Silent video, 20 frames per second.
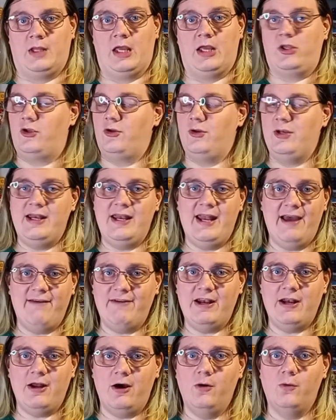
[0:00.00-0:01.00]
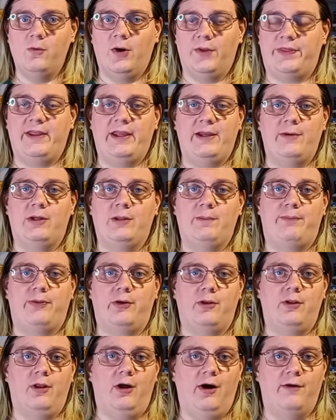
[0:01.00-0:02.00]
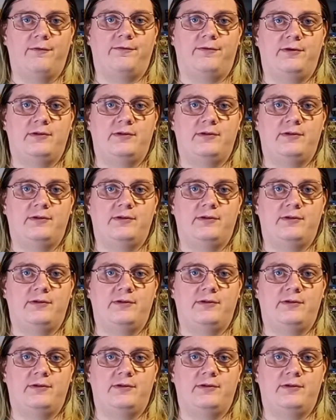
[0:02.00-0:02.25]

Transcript: You never know what they will pull off,